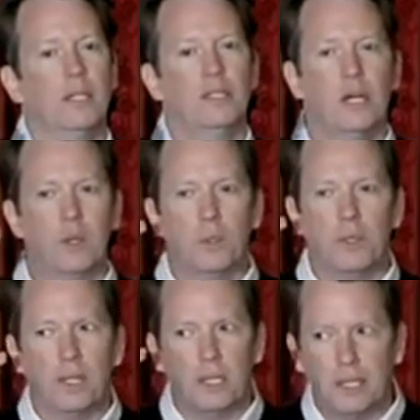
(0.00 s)

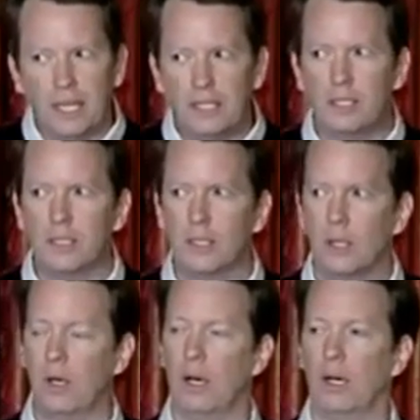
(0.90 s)
So this
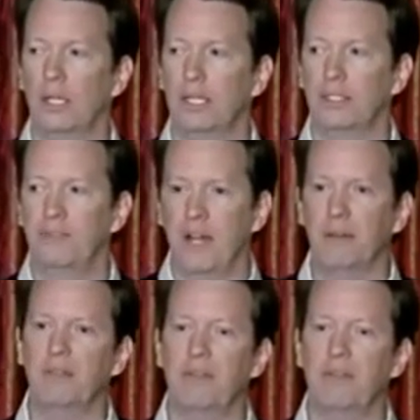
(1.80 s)
law is very,